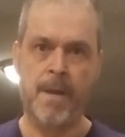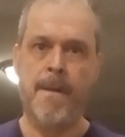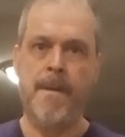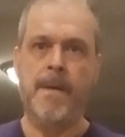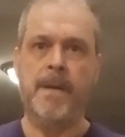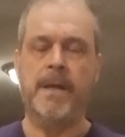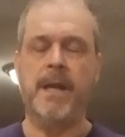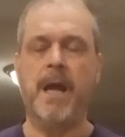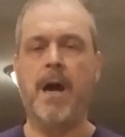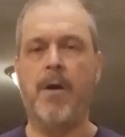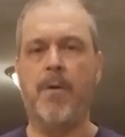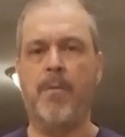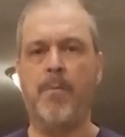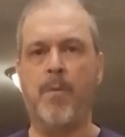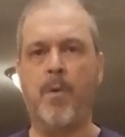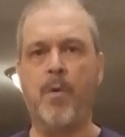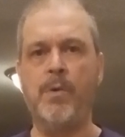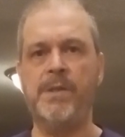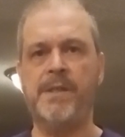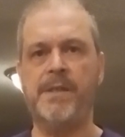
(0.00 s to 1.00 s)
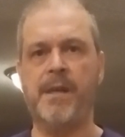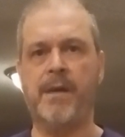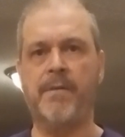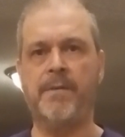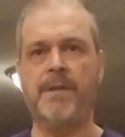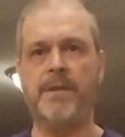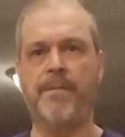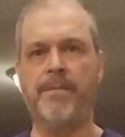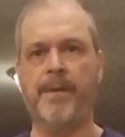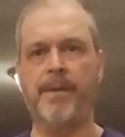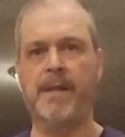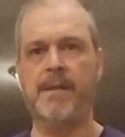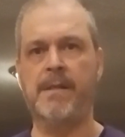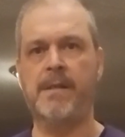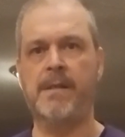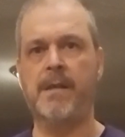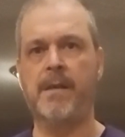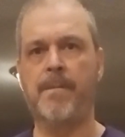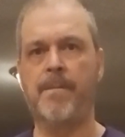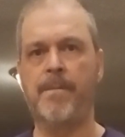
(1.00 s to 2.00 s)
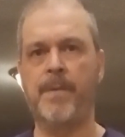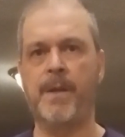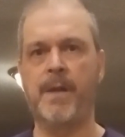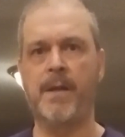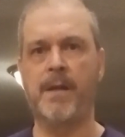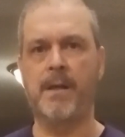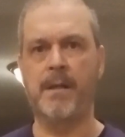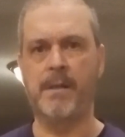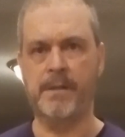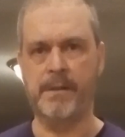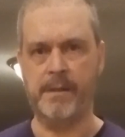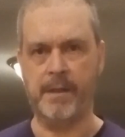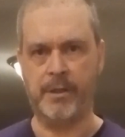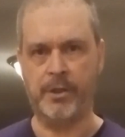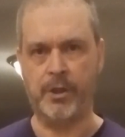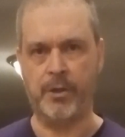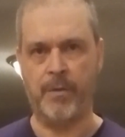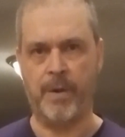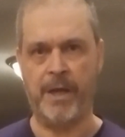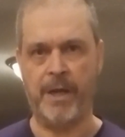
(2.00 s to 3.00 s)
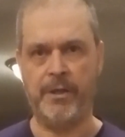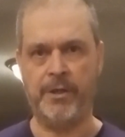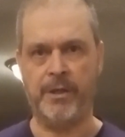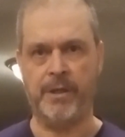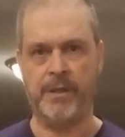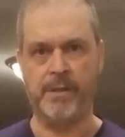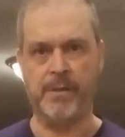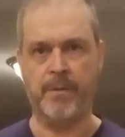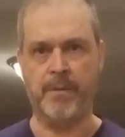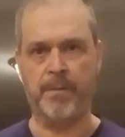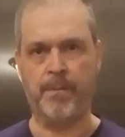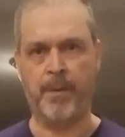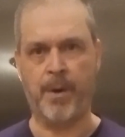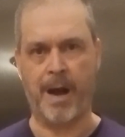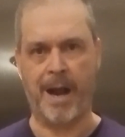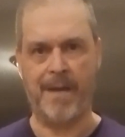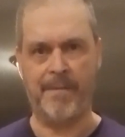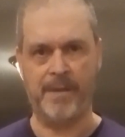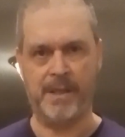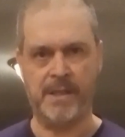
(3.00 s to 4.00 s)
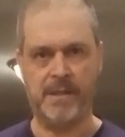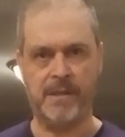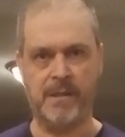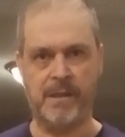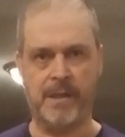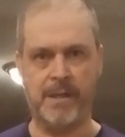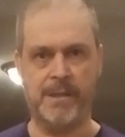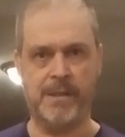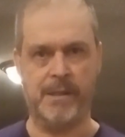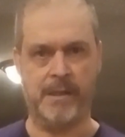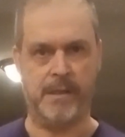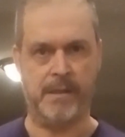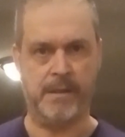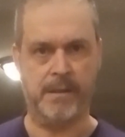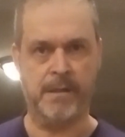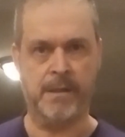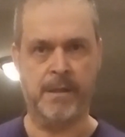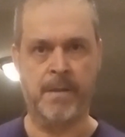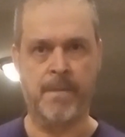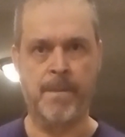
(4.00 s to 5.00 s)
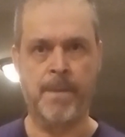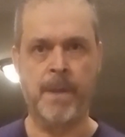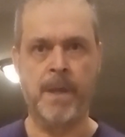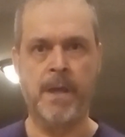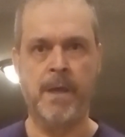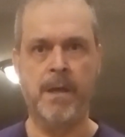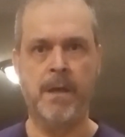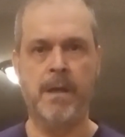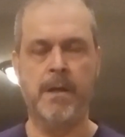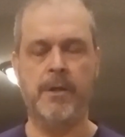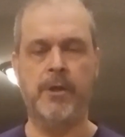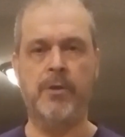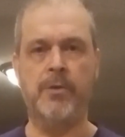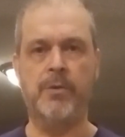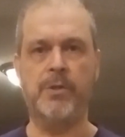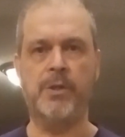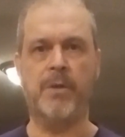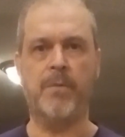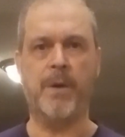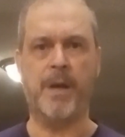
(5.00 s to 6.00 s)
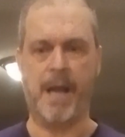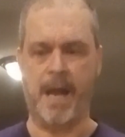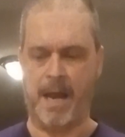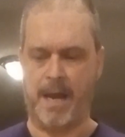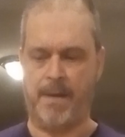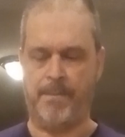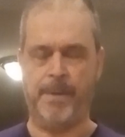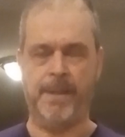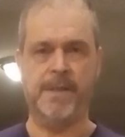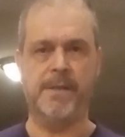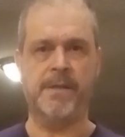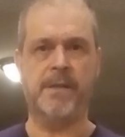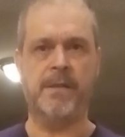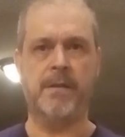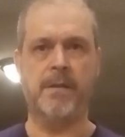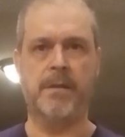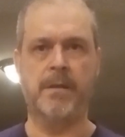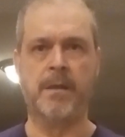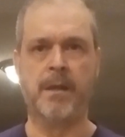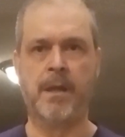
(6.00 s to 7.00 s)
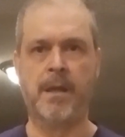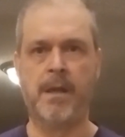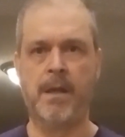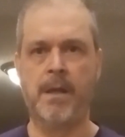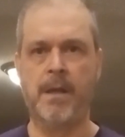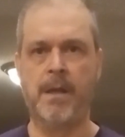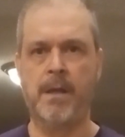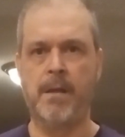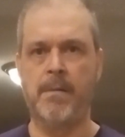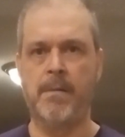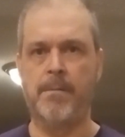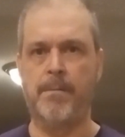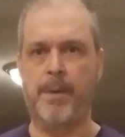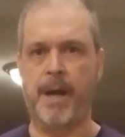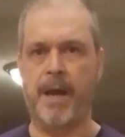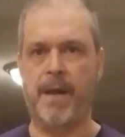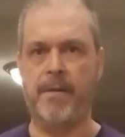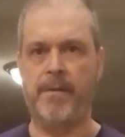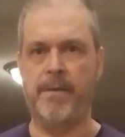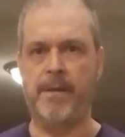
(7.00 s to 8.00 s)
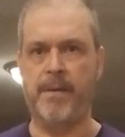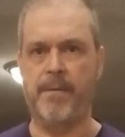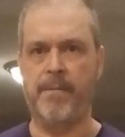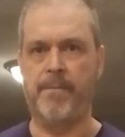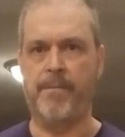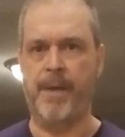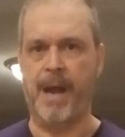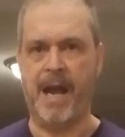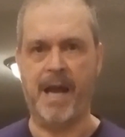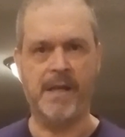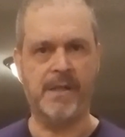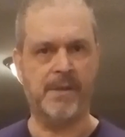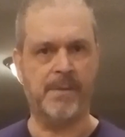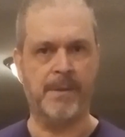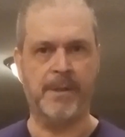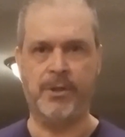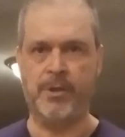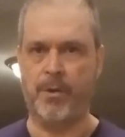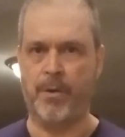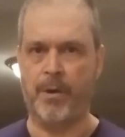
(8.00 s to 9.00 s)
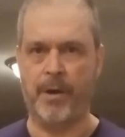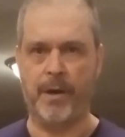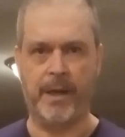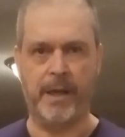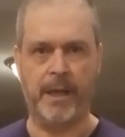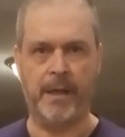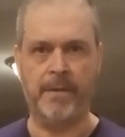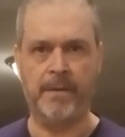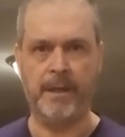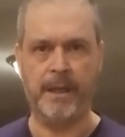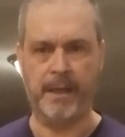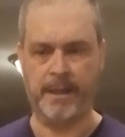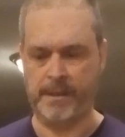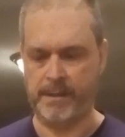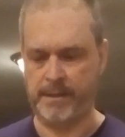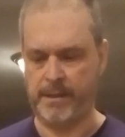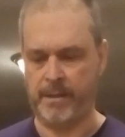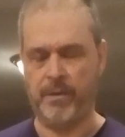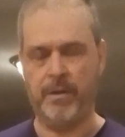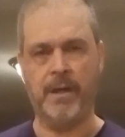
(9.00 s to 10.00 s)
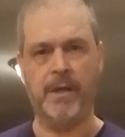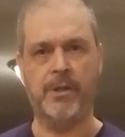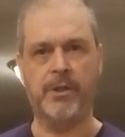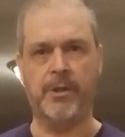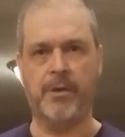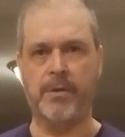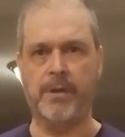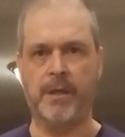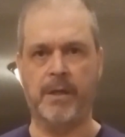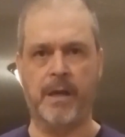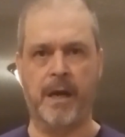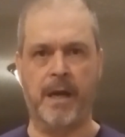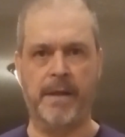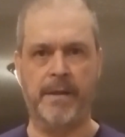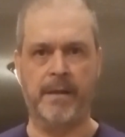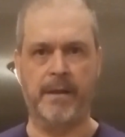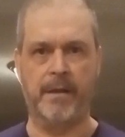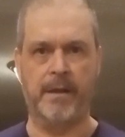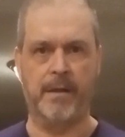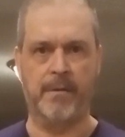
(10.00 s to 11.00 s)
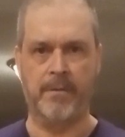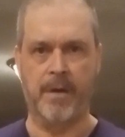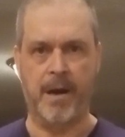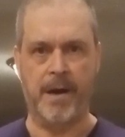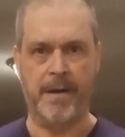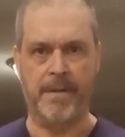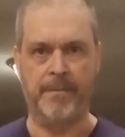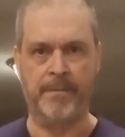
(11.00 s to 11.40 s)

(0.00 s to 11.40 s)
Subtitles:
Now, most self-defense situations with private citizens, usually what happens by the vast majority is you're going to show the gun, they're going to run.